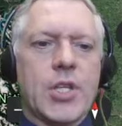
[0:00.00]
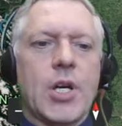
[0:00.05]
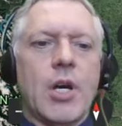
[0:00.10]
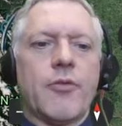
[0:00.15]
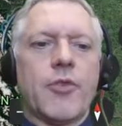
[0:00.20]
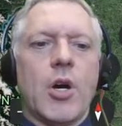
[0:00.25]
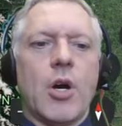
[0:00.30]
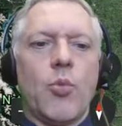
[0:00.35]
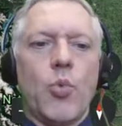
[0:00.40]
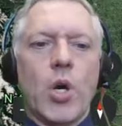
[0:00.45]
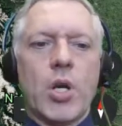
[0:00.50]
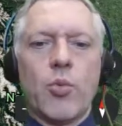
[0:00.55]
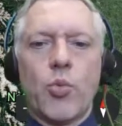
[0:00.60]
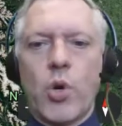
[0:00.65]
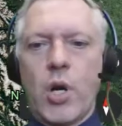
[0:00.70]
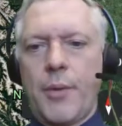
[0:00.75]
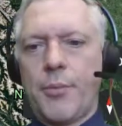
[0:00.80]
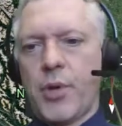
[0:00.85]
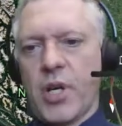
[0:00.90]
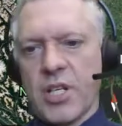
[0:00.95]
I've got one
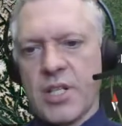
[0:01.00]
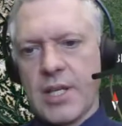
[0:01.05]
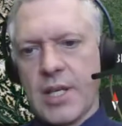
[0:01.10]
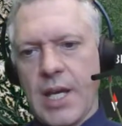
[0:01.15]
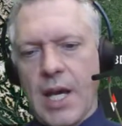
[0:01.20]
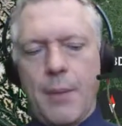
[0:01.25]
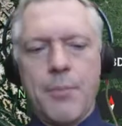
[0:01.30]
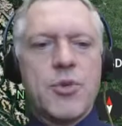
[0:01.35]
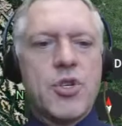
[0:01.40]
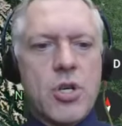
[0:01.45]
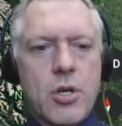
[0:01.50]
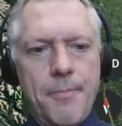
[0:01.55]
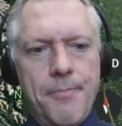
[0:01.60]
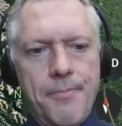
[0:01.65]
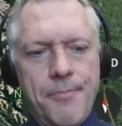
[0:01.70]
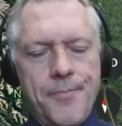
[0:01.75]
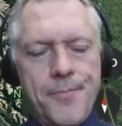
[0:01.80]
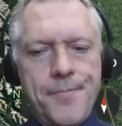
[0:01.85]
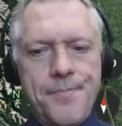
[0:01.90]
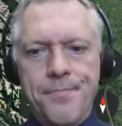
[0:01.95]
where I pressed capture,
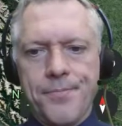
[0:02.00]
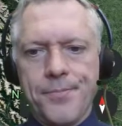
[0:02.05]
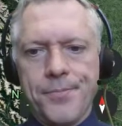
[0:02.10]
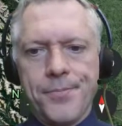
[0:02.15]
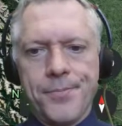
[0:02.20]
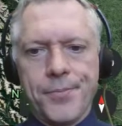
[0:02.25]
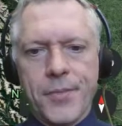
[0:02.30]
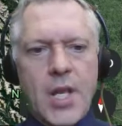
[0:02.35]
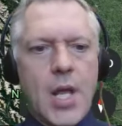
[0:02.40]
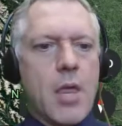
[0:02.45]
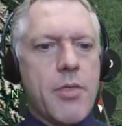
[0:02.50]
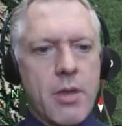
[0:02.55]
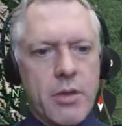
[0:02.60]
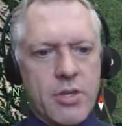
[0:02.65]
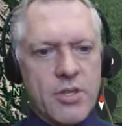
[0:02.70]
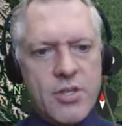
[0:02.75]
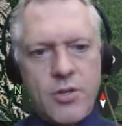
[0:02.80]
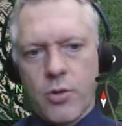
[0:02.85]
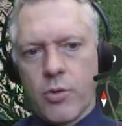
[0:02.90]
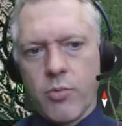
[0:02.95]
and then
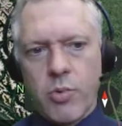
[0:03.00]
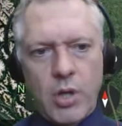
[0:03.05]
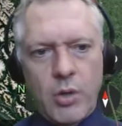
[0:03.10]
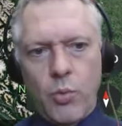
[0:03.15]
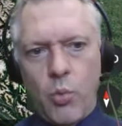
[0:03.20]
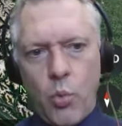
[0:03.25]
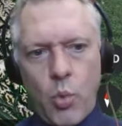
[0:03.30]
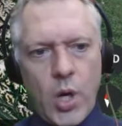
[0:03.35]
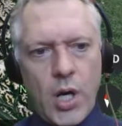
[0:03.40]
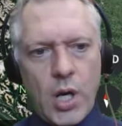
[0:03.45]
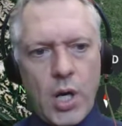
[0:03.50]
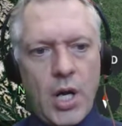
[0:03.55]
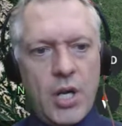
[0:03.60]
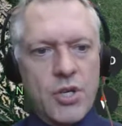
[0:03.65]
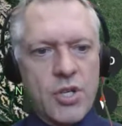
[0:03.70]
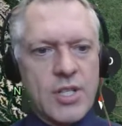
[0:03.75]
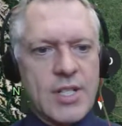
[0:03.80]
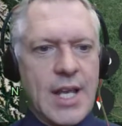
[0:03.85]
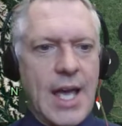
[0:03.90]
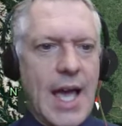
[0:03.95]
this third one where I
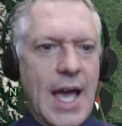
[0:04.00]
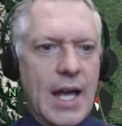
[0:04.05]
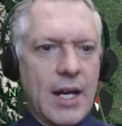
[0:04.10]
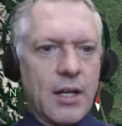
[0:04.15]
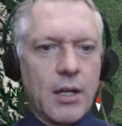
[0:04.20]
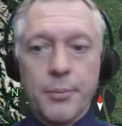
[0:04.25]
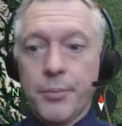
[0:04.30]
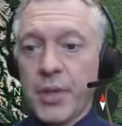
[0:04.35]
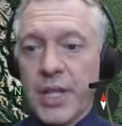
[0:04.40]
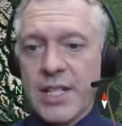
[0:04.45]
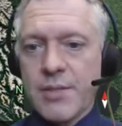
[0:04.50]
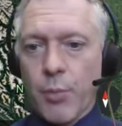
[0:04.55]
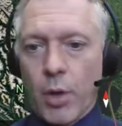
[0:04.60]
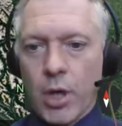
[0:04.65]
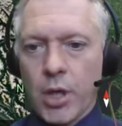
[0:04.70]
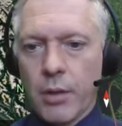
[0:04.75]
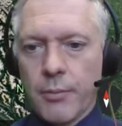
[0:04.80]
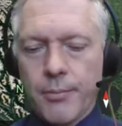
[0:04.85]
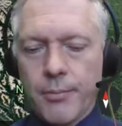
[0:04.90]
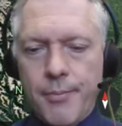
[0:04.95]
just added a place
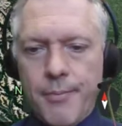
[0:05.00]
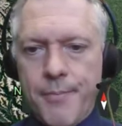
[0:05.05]
mark.